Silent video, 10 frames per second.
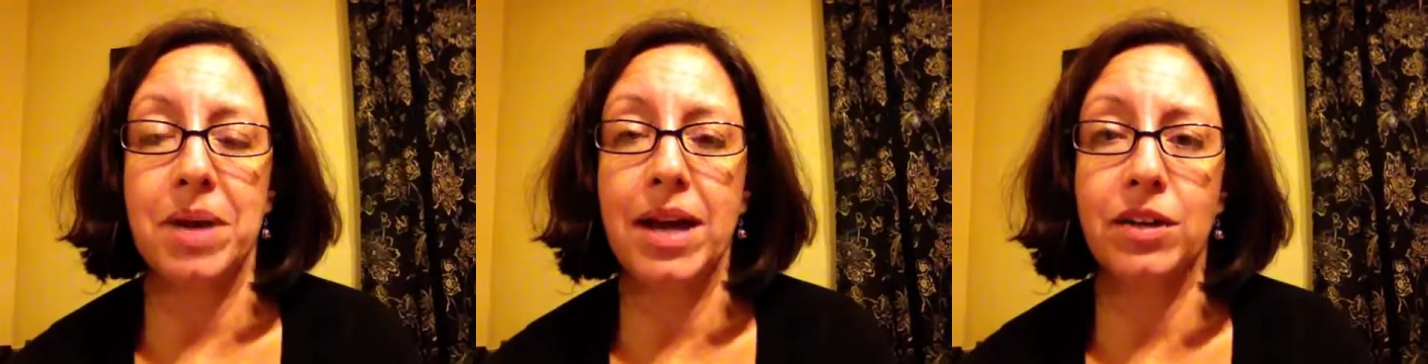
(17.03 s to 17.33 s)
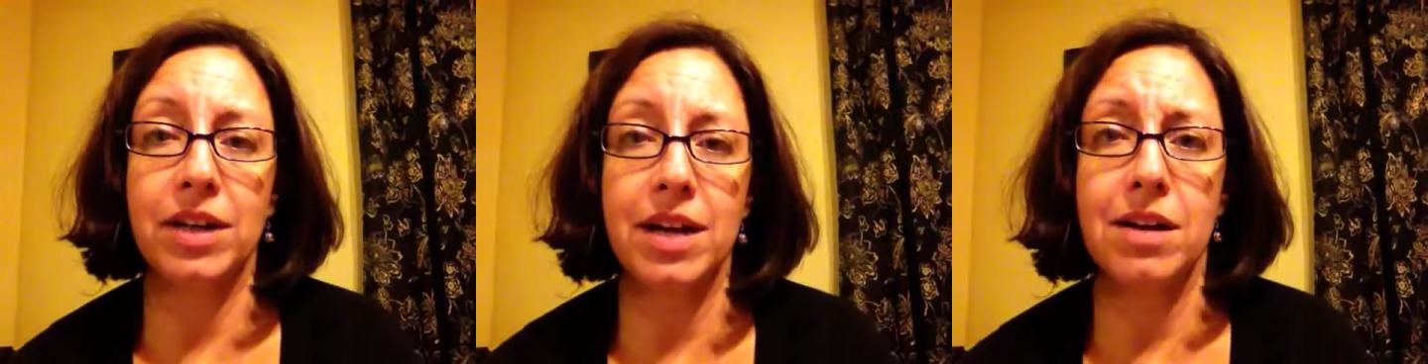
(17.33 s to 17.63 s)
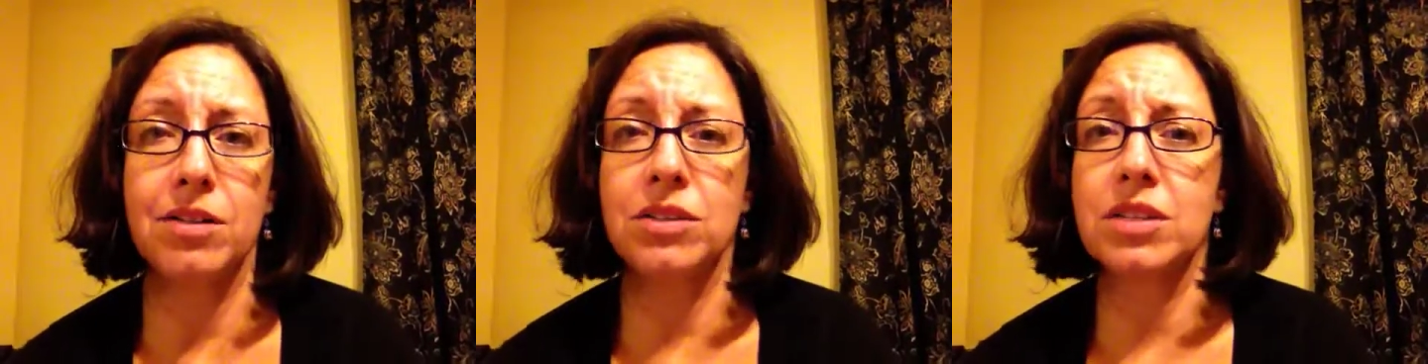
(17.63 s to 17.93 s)

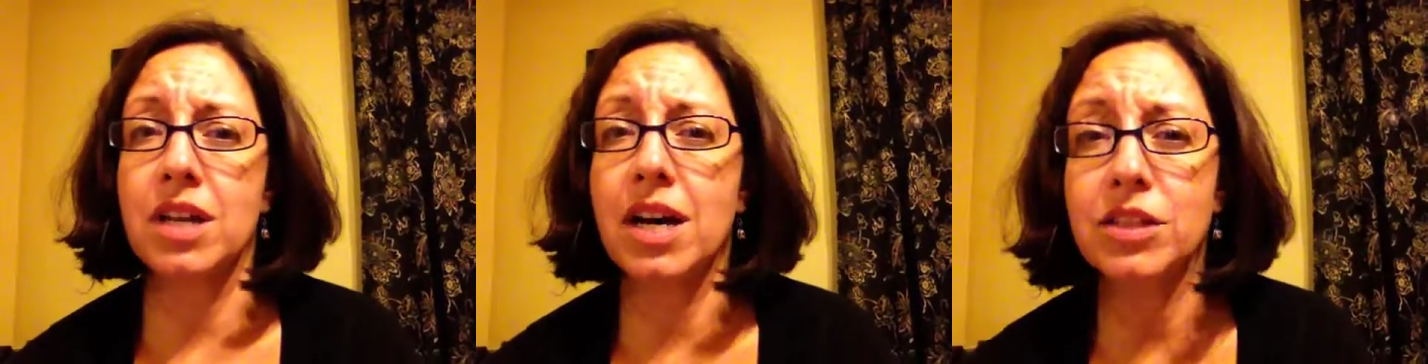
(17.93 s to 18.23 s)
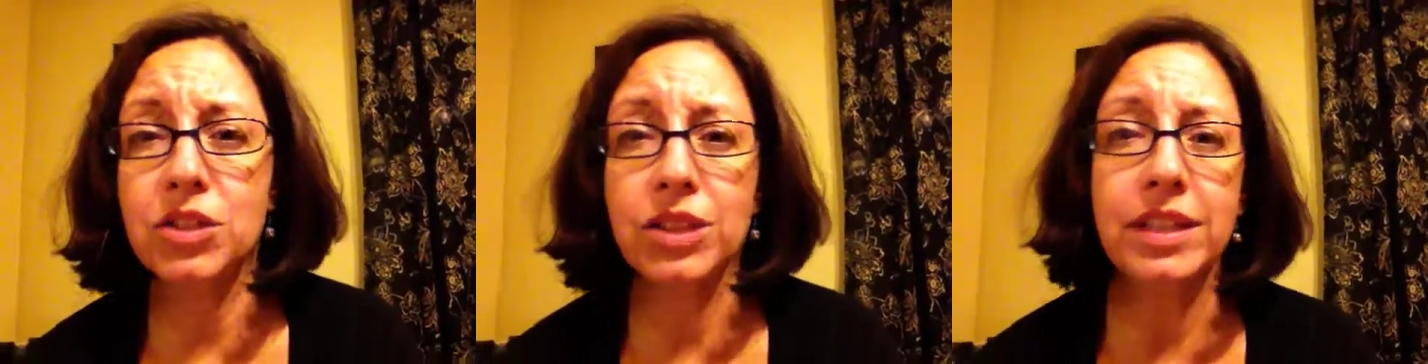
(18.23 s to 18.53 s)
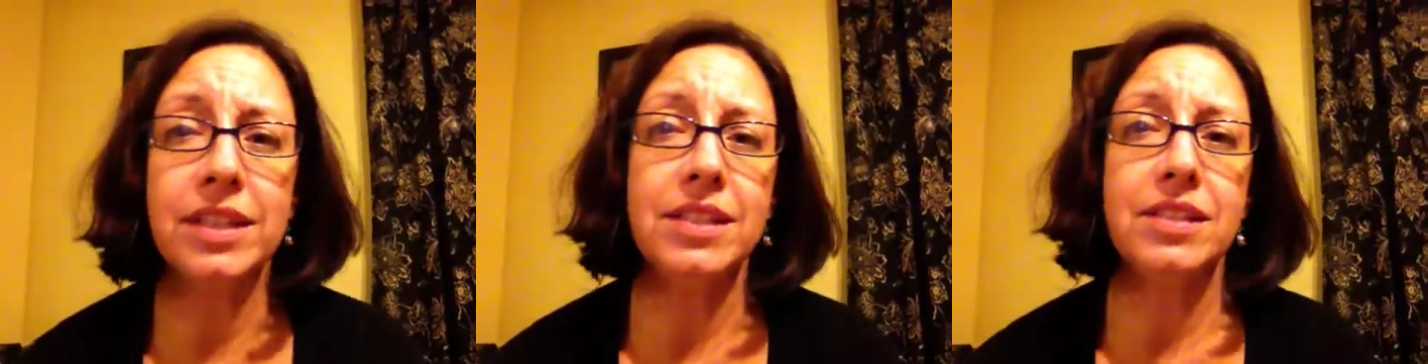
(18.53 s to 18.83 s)
backgrounds,
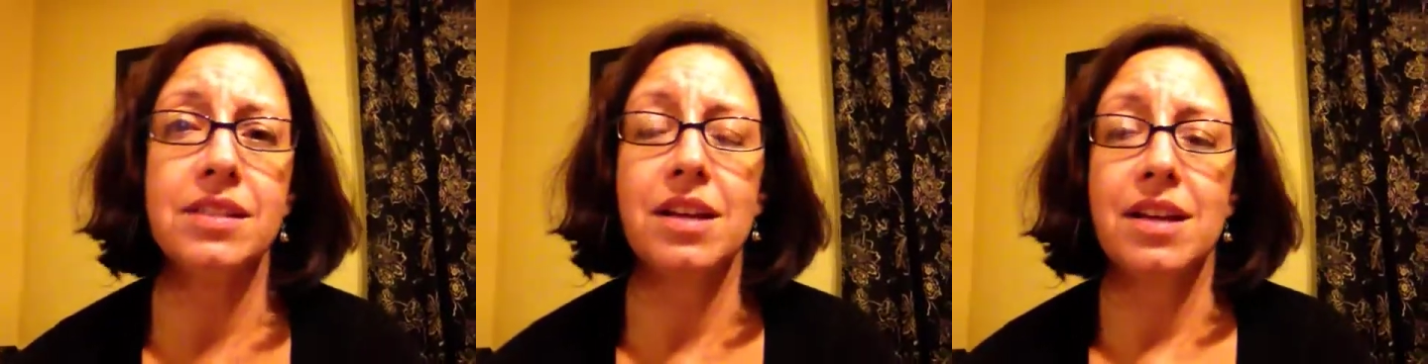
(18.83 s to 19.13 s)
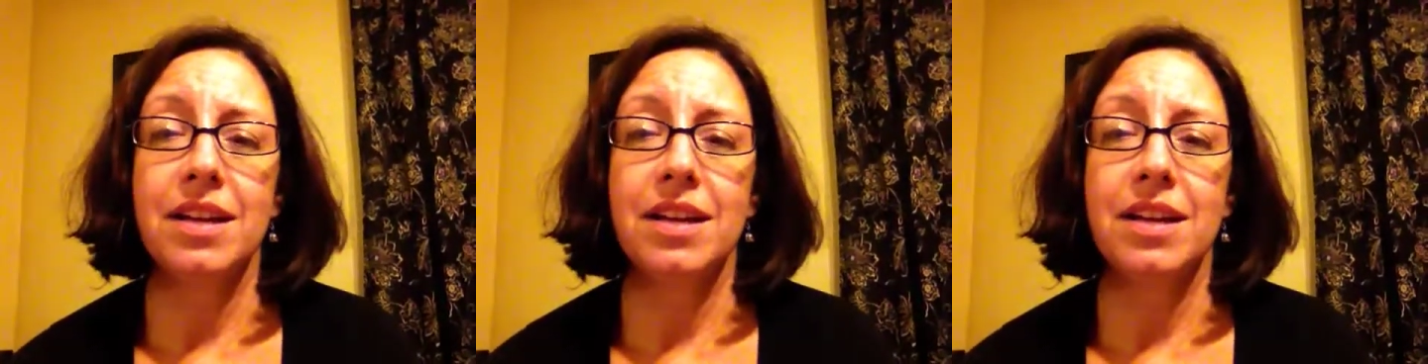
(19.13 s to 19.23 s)
countries.